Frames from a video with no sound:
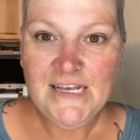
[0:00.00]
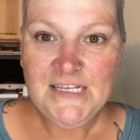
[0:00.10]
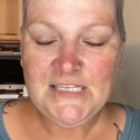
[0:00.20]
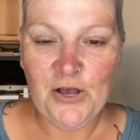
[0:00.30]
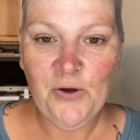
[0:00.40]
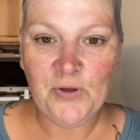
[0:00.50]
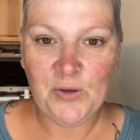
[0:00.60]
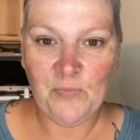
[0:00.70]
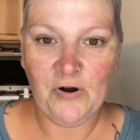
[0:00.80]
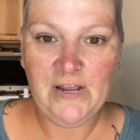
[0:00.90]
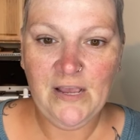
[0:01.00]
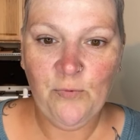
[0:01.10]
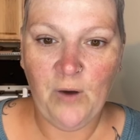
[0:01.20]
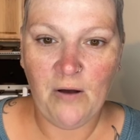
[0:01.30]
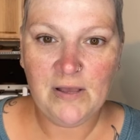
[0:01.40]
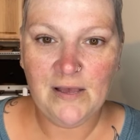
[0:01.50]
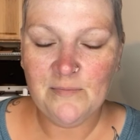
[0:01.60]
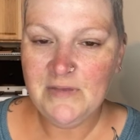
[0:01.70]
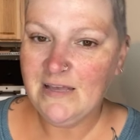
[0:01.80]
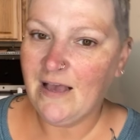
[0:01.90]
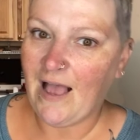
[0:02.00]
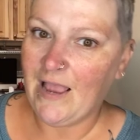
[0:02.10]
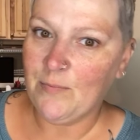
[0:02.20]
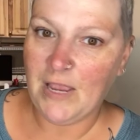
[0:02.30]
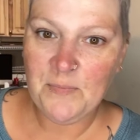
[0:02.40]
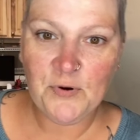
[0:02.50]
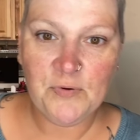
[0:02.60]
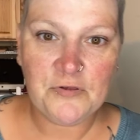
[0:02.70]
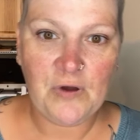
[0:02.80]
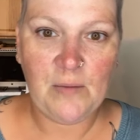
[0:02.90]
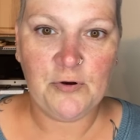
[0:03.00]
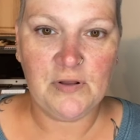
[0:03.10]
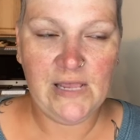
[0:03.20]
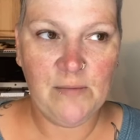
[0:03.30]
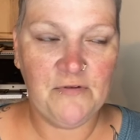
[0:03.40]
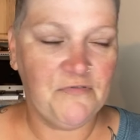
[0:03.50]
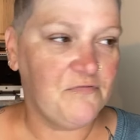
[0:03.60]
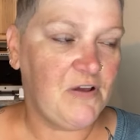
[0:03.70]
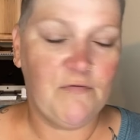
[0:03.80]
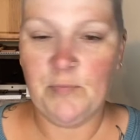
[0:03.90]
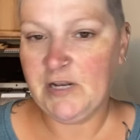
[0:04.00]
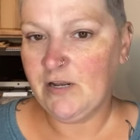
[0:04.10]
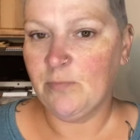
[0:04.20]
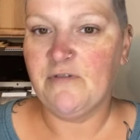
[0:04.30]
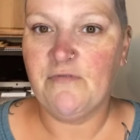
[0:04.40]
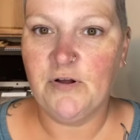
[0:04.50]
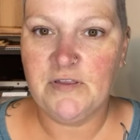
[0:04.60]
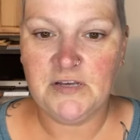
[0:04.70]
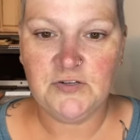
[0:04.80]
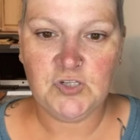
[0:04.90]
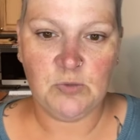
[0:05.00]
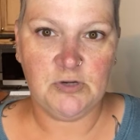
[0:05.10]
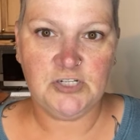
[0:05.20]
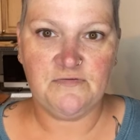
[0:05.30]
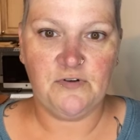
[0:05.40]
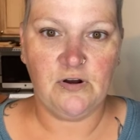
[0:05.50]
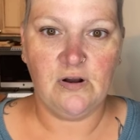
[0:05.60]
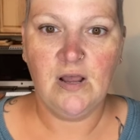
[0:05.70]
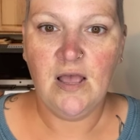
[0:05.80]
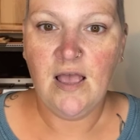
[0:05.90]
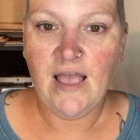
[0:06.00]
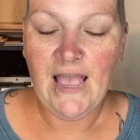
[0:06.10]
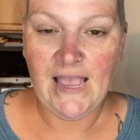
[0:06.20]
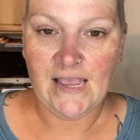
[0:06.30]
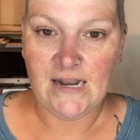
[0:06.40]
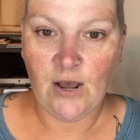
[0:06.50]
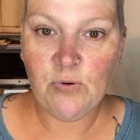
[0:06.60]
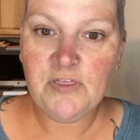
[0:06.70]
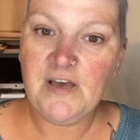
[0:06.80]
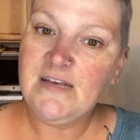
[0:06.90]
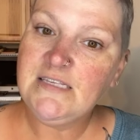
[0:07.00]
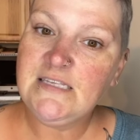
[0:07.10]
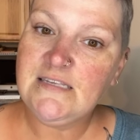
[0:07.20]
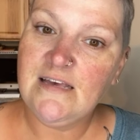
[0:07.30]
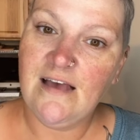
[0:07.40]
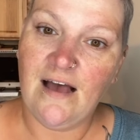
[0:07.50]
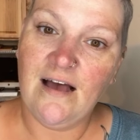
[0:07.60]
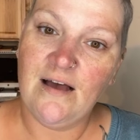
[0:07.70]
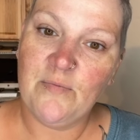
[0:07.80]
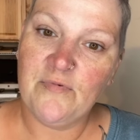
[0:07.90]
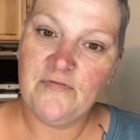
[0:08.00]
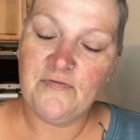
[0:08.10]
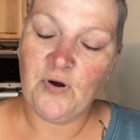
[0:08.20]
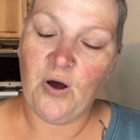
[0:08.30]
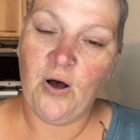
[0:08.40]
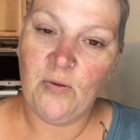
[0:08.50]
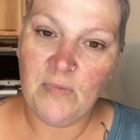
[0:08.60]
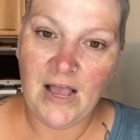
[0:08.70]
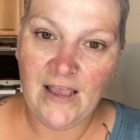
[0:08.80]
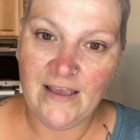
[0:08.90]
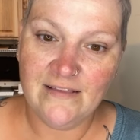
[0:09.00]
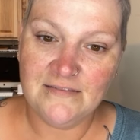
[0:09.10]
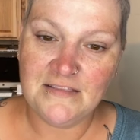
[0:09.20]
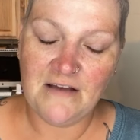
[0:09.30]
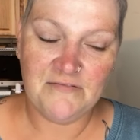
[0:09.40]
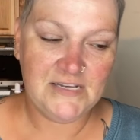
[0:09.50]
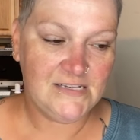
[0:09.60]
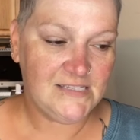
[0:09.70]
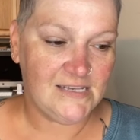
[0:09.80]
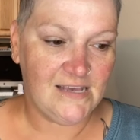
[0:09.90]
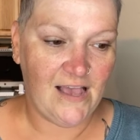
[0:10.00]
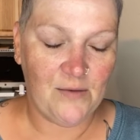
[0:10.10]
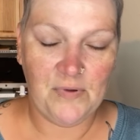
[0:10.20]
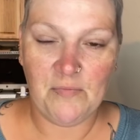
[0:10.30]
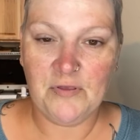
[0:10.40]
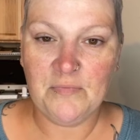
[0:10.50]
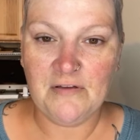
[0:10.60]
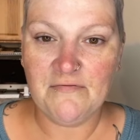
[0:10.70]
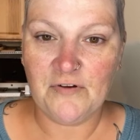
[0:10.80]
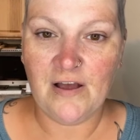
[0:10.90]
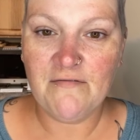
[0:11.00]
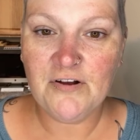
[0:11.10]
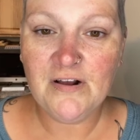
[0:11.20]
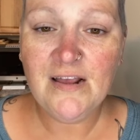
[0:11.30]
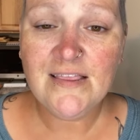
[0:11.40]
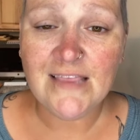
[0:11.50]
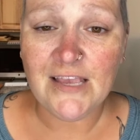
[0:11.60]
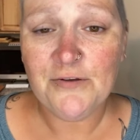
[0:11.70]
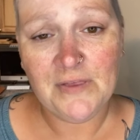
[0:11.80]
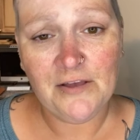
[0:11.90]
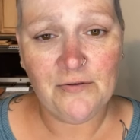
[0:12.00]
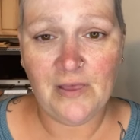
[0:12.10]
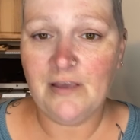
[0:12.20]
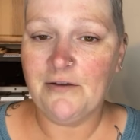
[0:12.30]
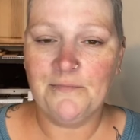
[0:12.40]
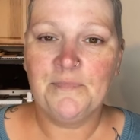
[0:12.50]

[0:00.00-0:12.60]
So good morning, welcome. I am April with Grab Your Glam. If you've never been here before, thank you so much for hanging out with us. For all my lovelies that have been with me forever, thank you, thank you, thank you.